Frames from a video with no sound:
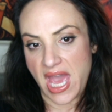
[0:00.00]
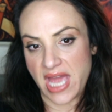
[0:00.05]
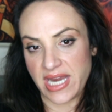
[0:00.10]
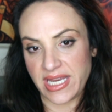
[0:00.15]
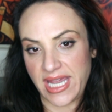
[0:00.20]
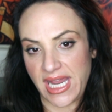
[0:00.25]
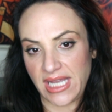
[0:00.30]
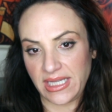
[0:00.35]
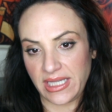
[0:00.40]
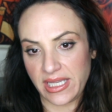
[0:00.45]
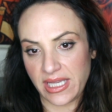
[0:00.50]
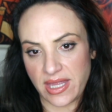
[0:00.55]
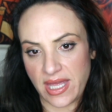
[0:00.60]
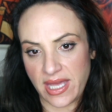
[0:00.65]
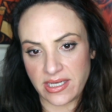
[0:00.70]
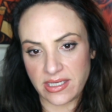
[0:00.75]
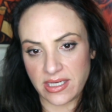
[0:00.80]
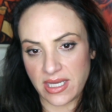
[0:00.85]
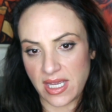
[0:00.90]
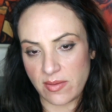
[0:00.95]
And Kaitlin
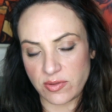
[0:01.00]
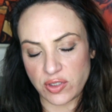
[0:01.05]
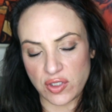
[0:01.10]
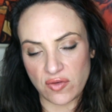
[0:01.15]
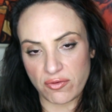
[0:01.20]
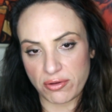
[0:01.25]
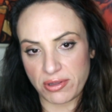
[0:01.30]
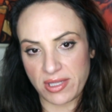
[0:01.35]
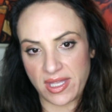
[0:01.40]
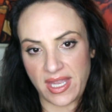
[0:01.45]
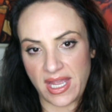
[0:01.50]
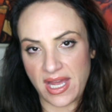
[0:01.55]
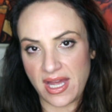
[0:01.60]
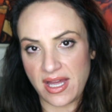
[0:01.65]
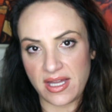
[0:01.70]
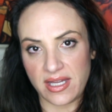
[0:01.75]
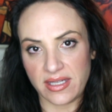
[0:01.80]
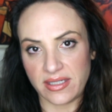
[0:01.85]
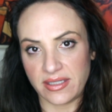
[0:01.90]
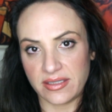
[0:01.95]
then comes over and they
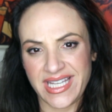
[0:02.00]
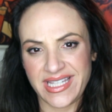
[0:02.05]
hug,